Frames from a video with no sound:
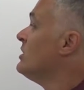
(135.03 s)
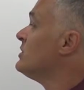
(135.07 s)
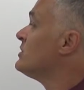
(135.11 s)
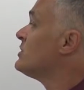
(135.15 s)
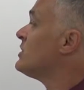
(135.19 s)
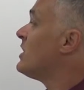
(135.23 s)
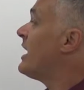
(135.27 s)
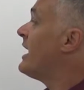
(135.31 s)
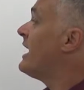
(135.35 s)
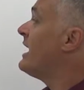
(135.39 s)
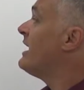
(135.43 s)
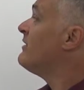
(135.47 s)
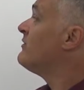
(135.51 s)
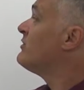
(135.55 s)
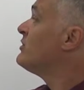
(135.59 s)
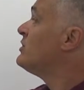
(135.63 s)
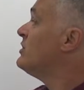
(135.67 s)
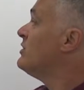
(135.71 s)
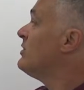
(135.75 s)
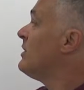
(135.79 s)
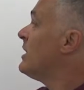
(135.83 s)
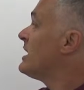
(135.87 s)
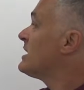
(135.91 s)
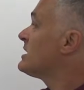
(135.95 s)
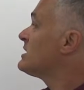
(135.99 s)
So I have
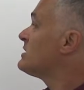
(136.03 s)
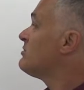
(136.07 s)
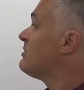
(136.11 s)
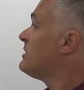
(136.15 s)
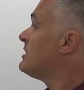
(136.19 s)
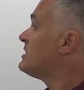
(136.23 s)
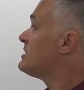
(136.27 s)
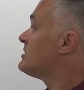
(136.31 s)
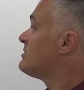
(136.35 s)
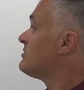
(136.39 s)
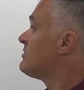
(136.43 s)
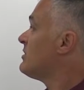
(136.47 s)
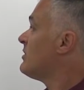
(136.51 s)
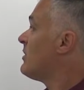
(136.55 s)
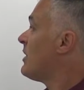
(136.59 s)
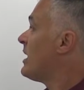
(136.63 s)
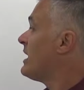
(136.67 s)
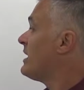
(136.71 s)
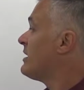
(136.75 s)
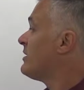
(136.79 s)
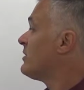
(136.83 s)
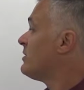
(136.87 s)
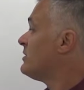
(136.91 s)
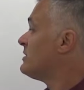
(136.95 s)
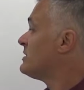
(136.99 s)
2x plus
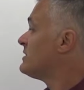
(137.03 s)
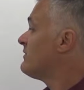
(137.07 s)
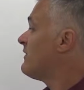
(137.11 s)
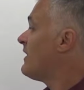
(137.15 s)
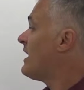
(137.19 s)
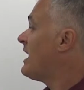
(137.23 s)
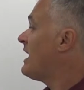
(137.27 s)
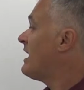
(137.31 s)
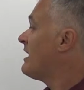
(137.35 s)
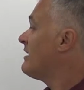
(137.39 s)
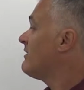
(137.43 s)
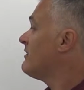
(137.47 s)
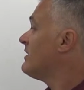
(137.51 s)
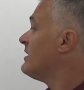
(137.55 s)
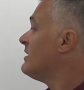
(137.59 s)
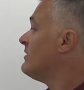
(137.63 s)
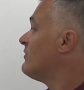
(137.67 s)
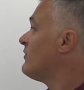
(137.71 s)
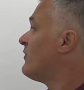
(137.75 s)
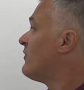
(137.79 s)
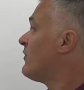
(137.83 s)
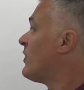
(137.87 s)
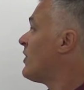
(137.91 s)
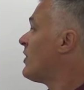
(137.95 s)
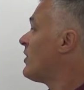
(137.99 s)
3y equals 5 and
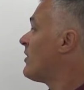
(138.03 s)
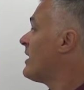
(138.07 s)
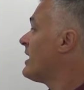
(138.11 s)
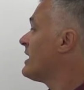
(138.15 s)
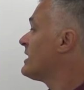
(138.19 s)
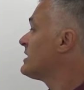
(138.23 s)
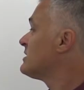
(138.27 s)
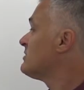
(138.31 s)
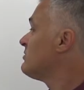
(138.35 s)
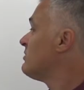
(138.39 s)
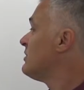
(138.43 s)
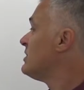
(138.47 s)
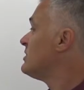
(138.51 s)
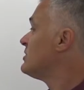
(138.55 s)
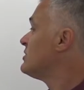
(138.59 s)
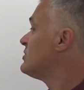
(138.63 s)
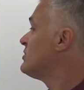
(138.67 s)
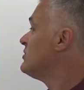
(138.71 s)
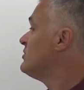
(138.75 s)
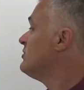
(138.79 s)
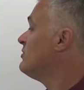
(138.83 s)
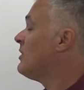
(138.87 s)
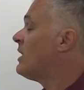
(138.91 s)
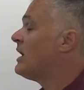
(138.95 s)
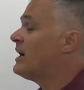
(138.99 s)
4x plus
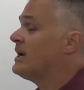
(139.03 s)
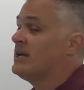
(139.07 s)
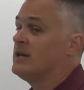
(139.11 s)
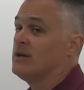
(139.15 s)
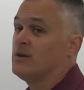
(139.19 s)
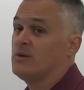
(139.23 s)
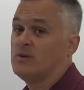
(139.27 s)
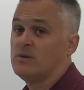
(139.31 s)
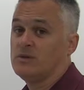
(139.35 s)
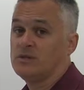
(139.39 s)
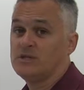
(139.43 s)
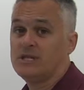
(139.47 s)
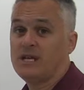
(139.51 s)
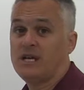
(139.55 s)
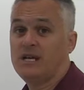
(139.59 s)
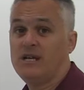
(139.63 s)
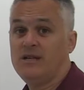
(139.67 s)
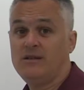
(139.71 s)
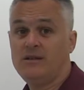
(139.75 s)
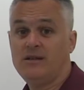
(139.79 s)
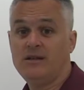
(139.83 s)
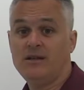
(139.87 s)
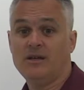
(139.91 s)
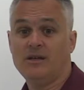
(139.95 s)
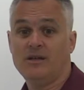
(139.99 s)
2y equals
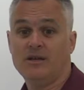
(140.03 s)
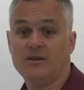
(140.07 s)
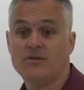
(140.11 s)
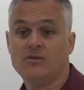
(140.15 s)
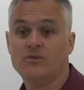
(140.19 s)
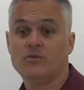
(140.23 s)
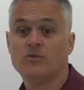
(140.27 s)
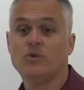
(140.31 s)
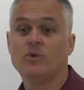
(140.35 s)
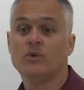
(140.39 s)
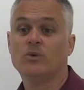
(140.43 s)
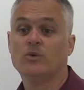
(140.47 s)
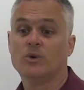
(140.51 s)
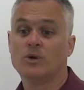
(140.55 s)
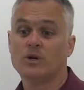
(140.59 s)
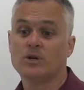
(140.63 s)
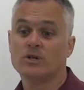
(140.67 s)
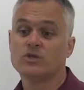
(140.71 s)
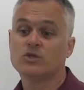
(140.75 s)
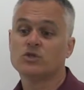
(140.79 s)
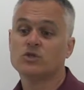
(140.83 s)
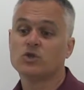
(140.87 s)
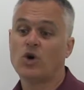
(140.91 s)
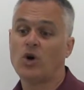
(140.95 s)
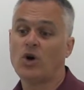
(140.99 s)
18. We
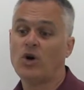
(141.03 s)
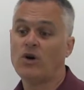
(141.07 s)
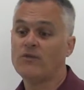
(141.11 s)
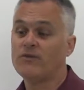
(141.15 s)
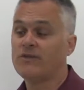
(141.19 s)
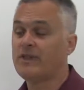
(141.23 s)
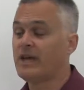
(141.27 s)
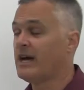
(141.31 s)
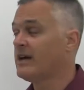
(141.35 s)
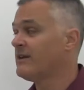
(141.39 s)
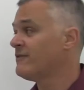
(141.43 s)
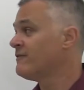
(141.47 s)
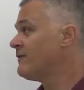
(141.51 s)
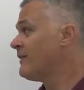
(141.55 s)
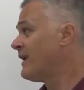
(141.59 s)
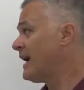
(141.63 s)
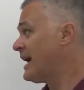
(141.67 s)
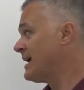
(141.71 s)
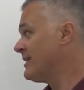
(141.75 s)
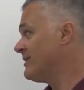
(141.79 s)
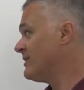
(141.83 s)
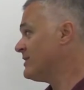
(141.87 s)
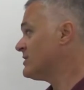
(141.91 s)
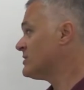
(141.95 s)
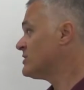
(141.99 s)
want to solve that,
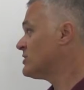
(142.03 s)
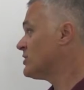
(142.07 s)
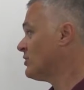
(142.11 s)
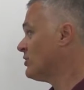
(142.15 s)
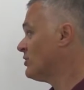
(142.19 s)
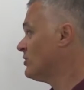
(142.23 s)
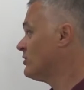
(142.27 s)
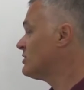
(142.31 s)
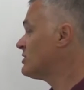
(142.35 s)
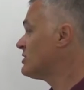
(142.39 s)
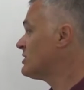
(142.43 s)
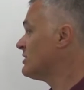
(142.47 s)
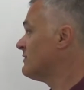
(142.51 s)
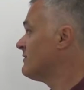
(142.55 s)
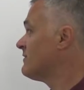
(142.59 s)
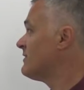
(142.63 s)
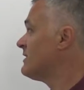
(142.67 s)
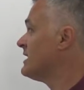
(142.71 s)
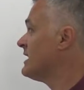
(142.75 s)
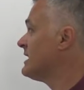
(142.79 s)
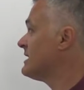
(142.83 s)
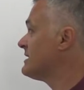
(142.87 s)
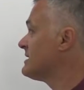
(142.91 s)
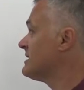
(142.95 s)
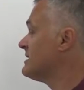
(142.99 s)
find the solution
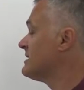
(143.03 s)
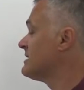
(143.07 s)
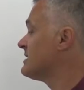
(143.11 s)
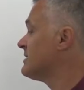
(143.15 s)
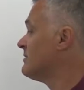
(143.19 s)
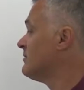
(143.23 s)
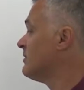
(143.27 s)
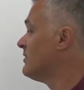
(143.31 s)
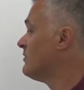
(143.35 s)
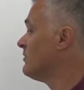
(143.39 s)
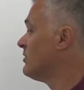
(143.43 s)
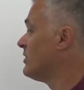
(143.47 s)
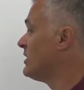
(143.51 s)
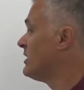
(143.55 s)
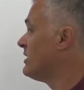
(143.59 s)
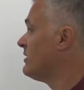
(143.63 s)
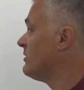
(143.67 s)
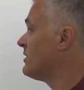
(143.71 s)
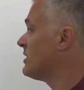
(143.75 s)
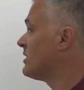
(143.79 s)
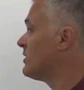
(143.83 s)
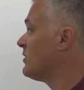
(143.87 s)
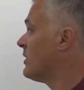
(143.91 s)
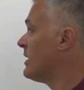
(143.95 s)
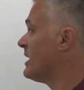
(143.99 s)
for that system of
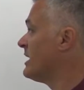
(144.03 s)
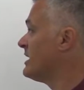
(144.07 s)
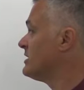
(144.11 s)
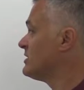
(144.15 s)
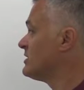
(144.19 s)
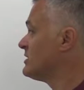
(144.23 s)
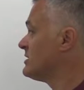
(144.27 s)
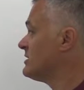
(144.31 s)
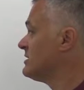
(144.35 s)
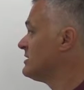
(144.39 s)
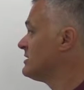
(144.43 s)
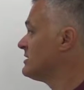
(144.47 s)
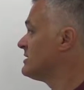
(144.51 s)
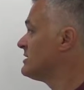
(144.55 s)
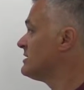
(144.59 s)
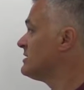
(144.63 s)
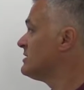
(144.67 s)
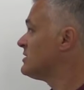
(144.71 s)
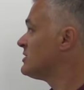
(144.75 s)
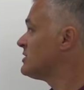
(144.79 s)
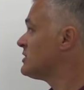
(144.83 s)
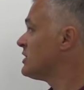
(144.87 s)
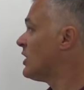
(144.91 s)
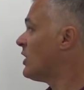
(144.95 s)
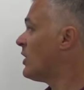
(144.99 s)
linear equations.
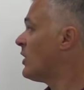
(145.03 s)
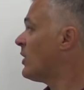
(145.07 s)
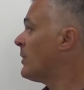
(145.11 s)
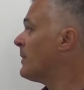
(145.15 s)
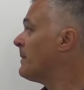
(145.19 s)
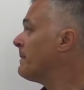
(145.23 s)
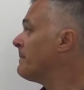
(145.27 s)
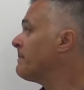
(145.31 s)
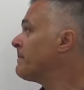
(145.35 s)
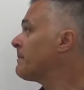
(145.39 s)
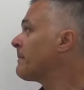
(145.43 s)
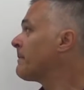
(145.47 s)
So